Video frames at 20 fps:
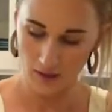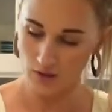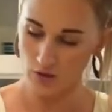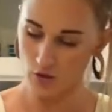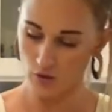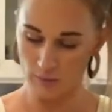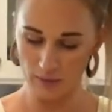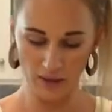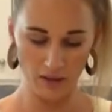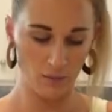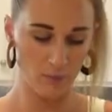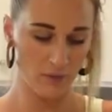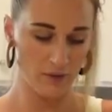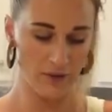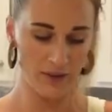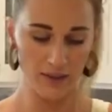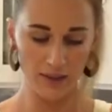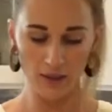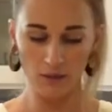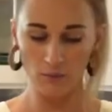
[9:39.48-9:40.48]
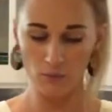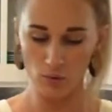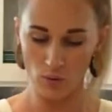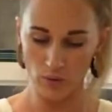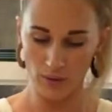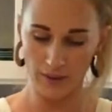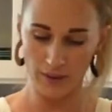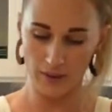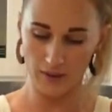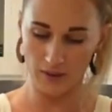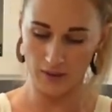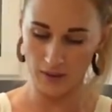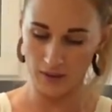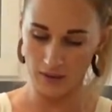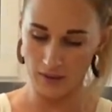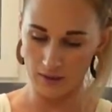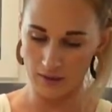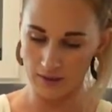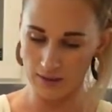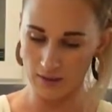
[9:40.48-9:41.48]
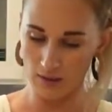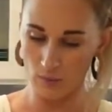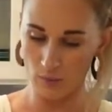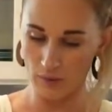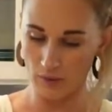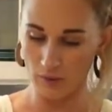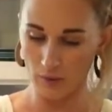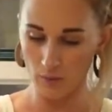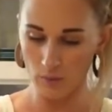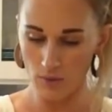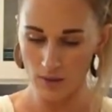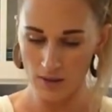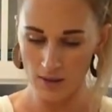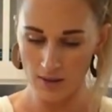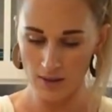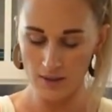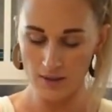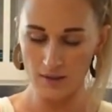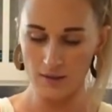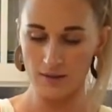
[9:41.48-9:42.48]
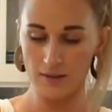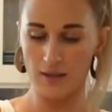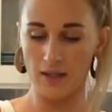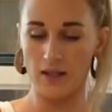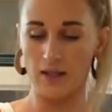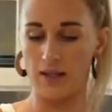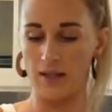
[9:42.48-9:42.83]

to make a breaking point. Let's see where it was.